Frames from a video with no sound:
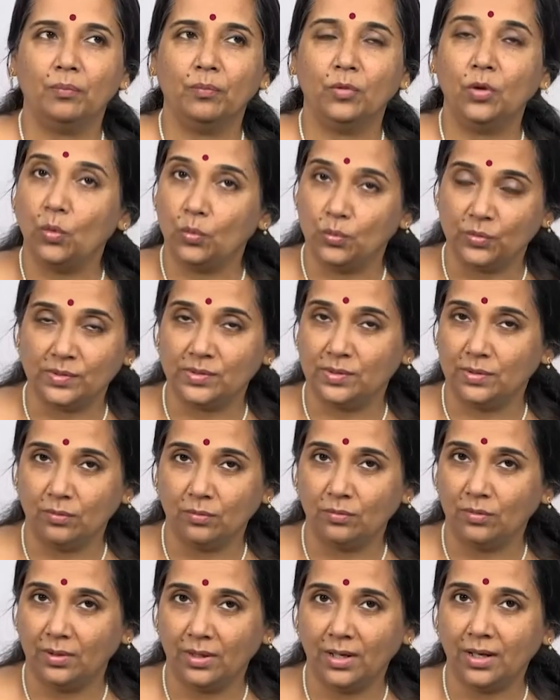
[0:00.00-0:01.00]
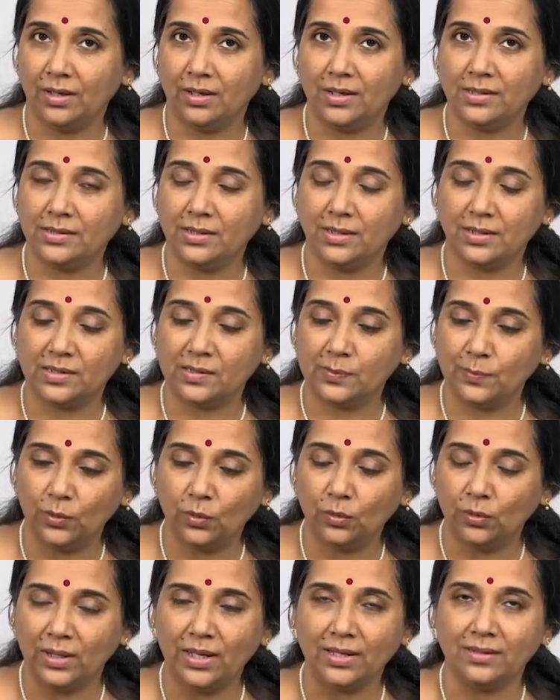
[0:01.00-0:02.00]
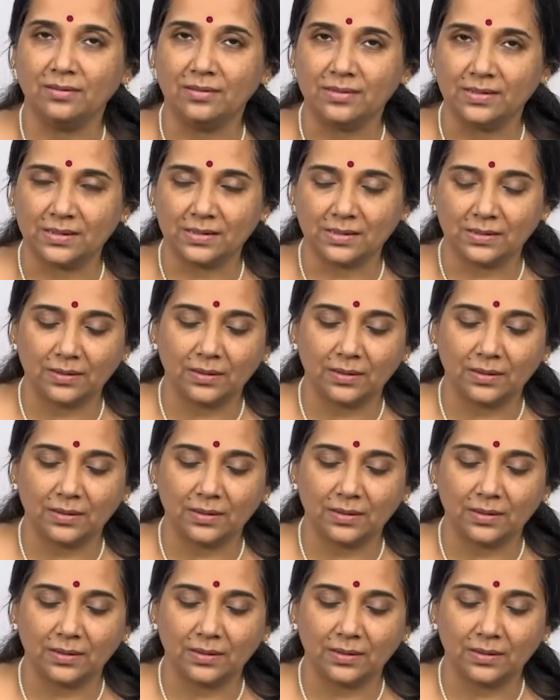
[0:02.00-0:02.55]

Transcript: goes. You know, the ragas are explode like this.